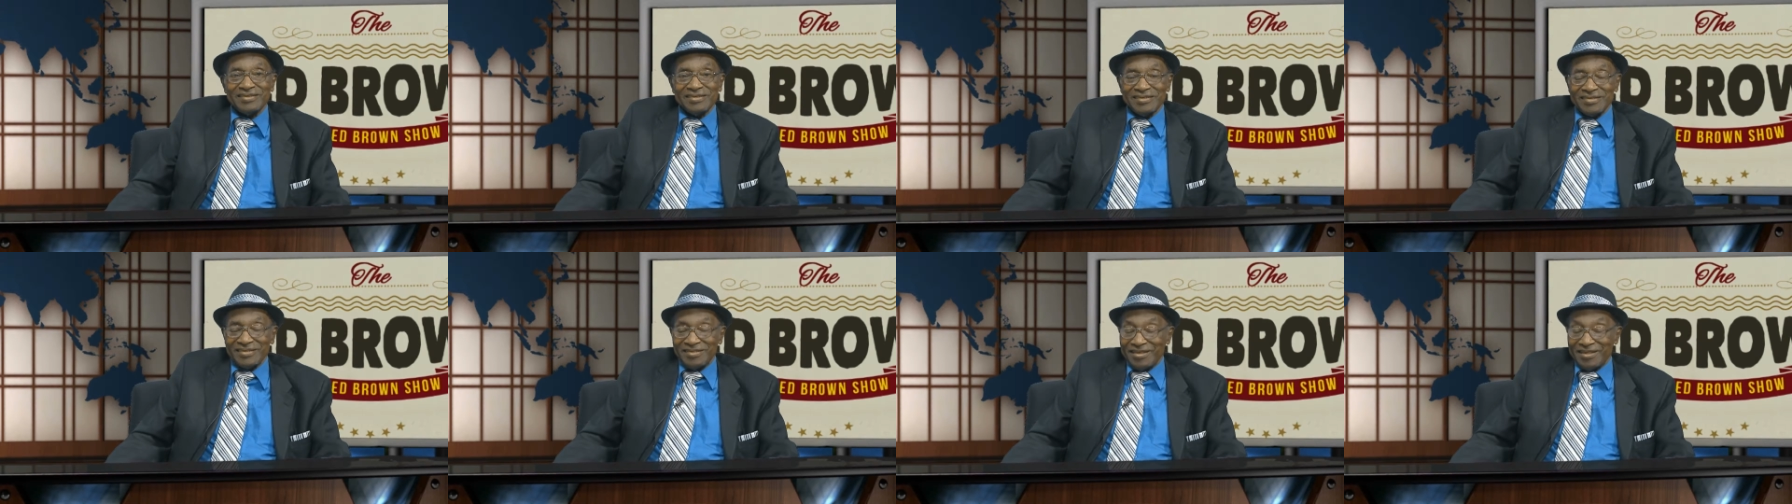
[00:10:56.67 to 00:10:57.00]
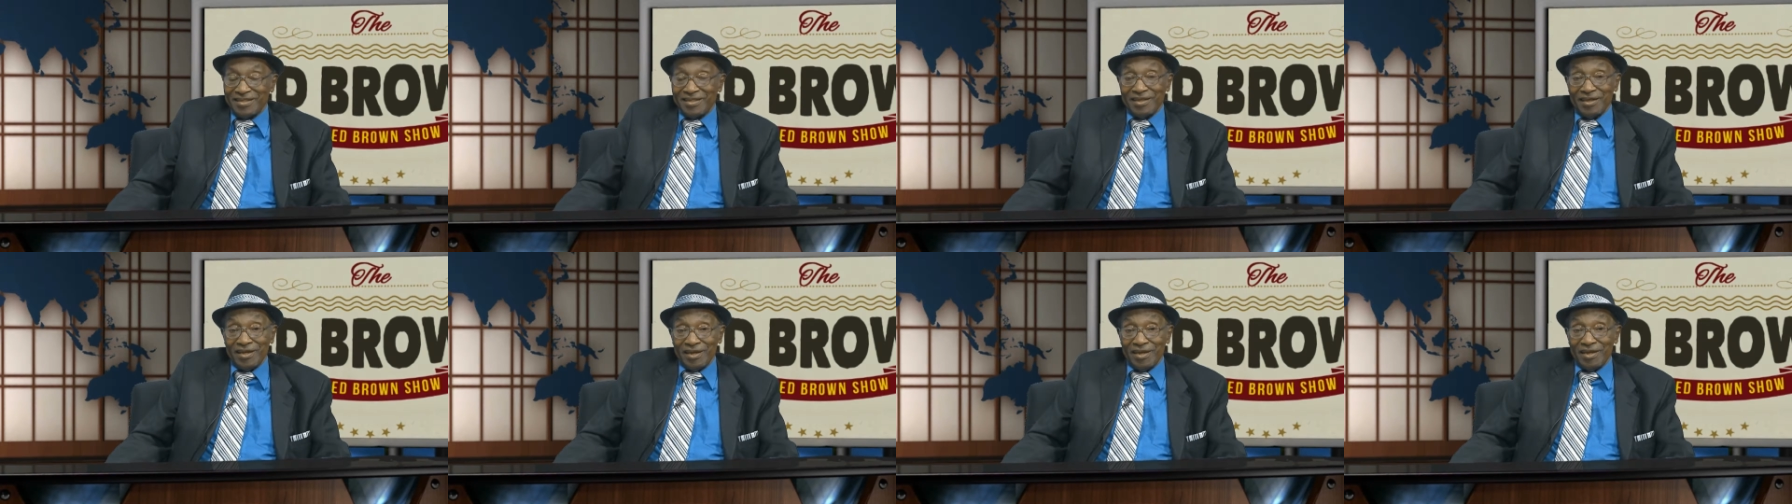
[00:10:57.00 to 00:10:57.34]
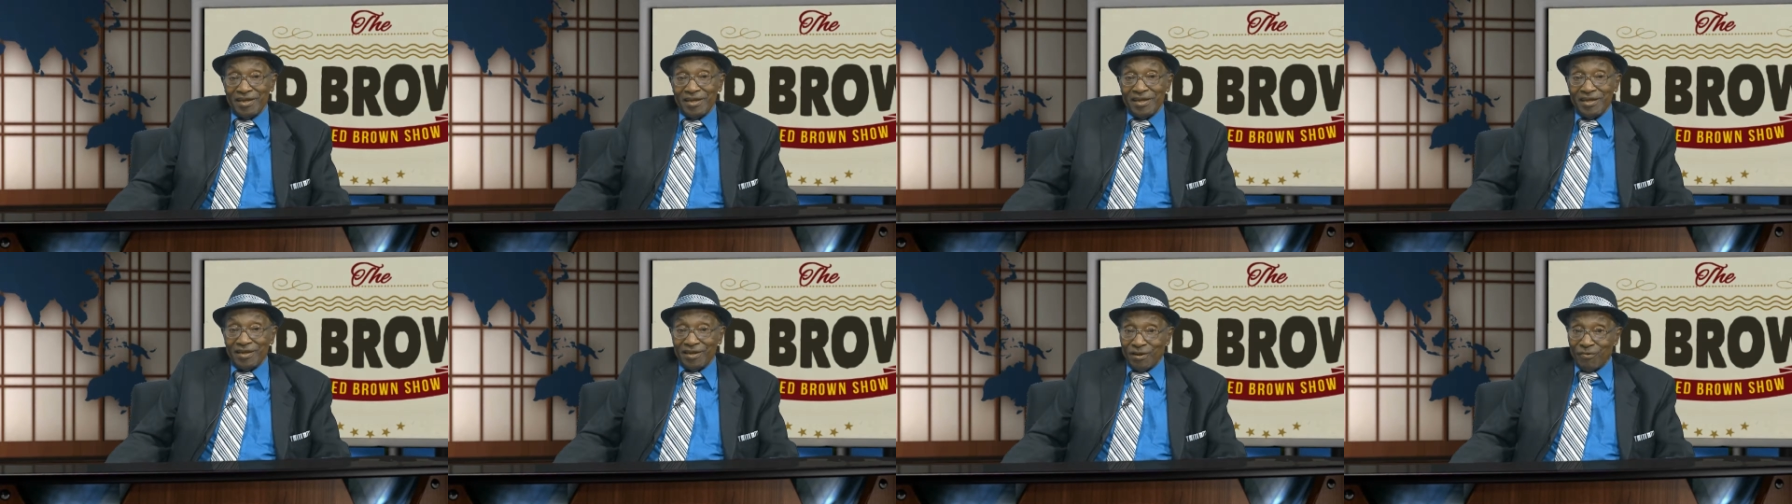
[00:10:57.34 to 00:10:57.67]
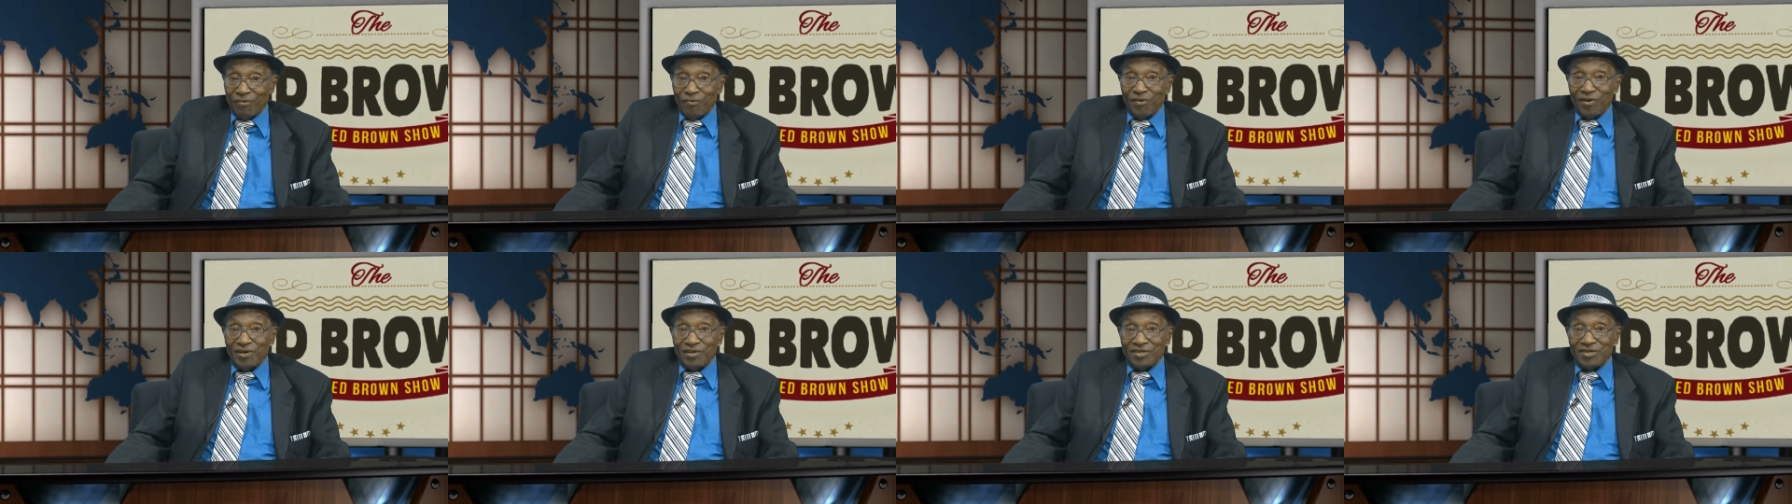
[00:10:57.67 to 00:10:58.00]
is the thing that
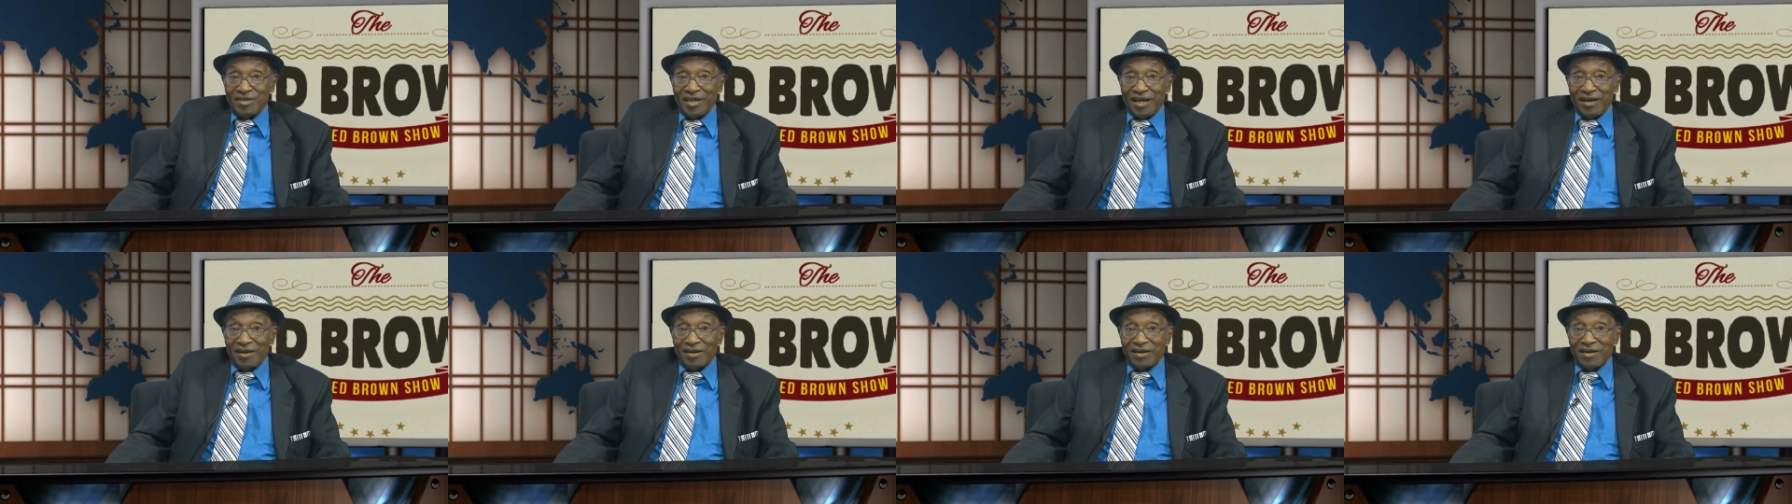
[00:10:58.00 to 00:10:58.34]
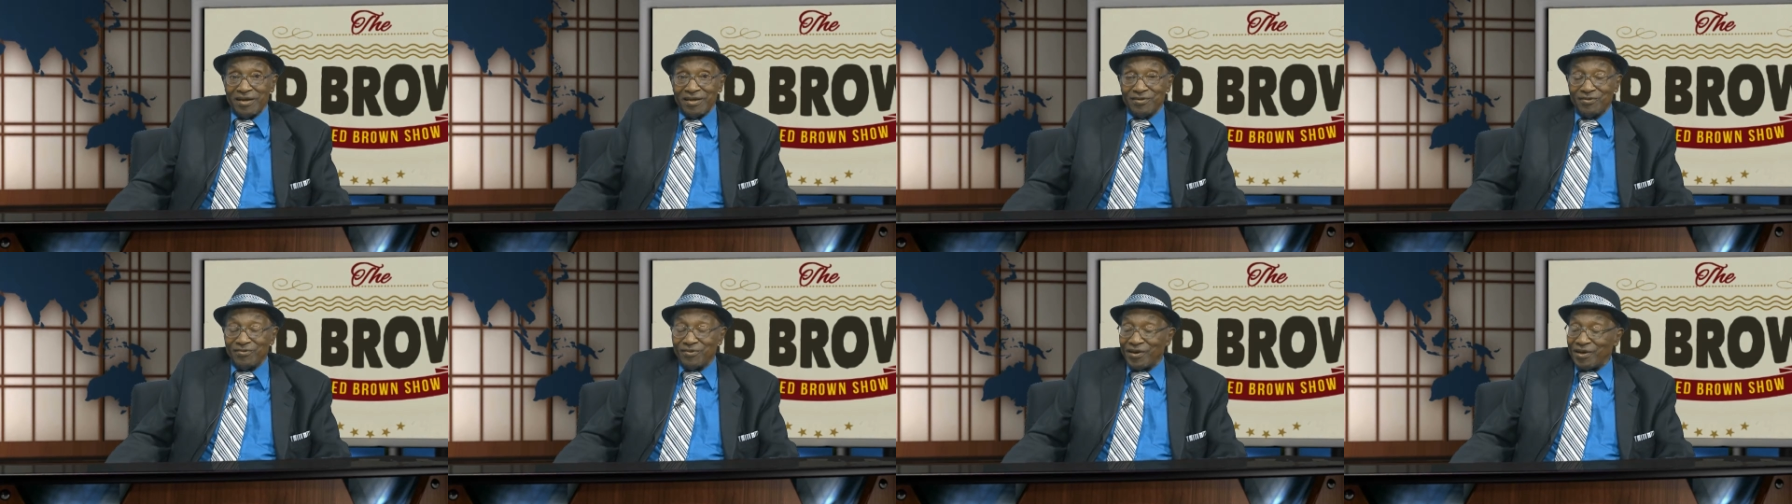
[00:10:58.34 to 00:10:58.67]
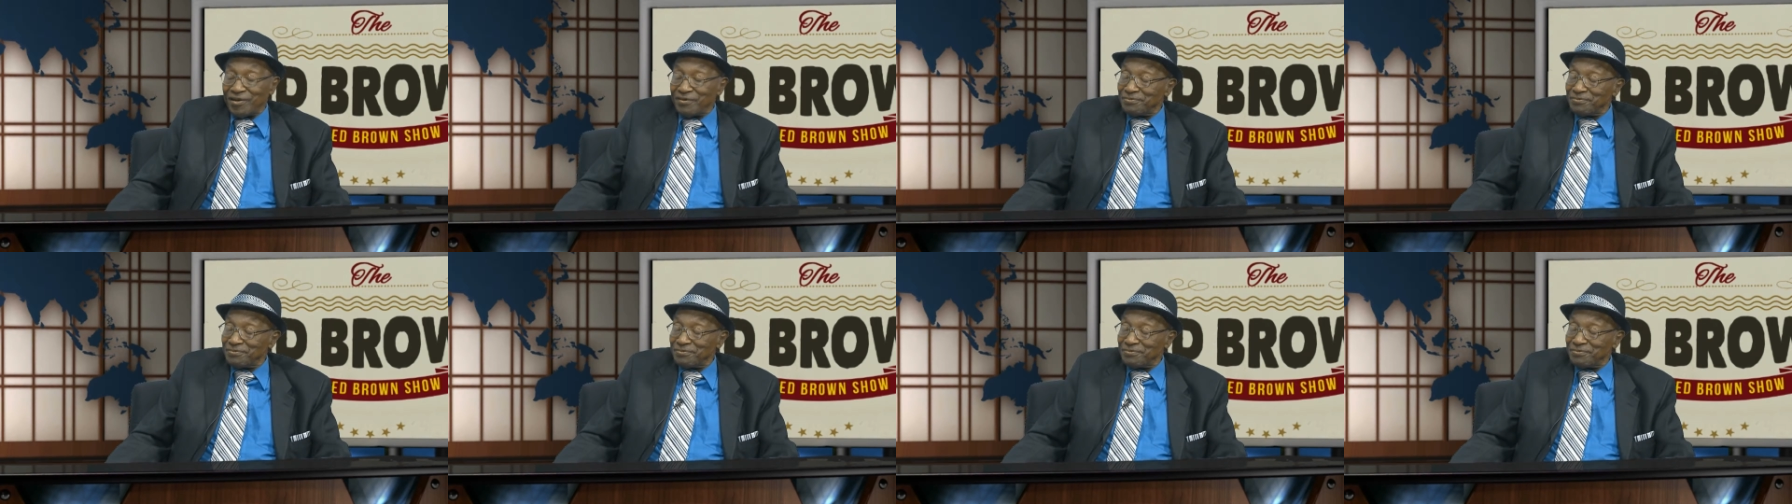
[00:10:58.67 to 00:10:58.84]
runs our country.